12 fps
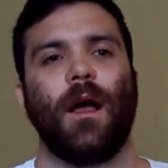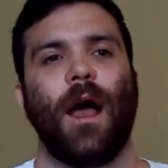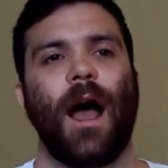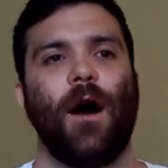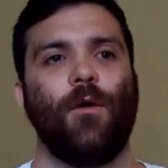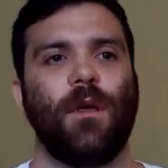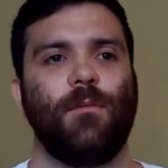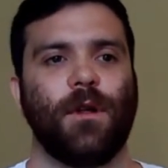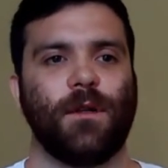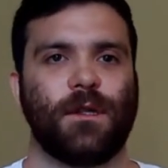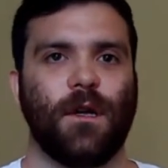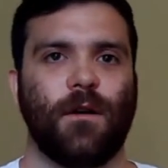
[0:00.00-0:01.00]
how we
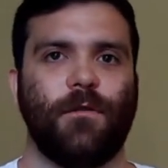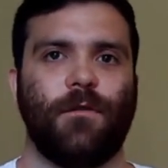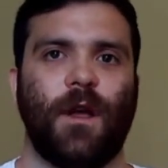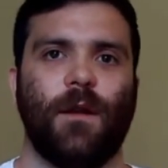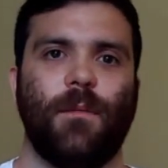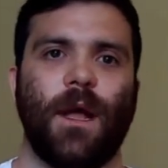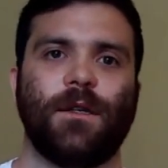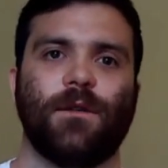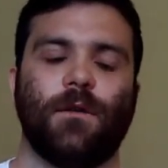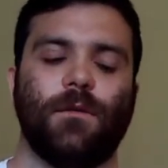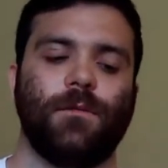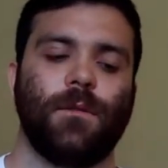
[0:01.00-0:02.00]
build stuff at
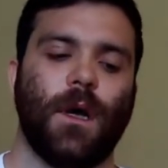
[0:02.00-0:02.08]
MANTL.